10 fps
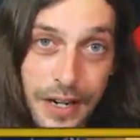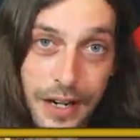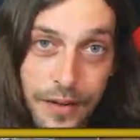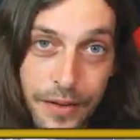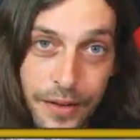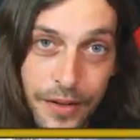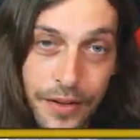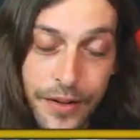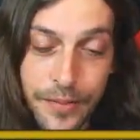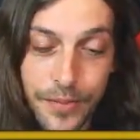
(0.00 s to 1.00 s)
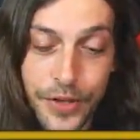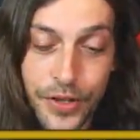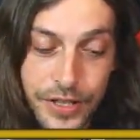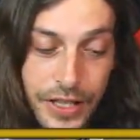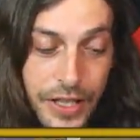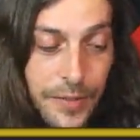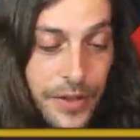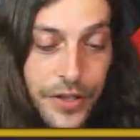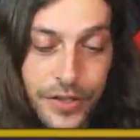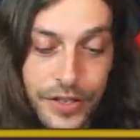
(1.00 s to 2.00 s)
your team,
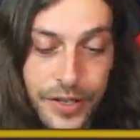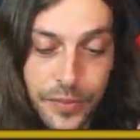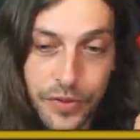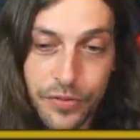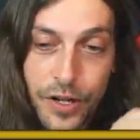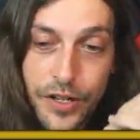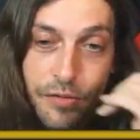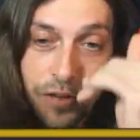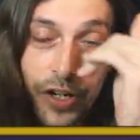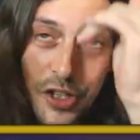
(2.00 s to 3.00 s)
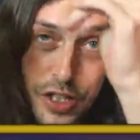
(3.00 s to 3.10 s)
and your team were rushing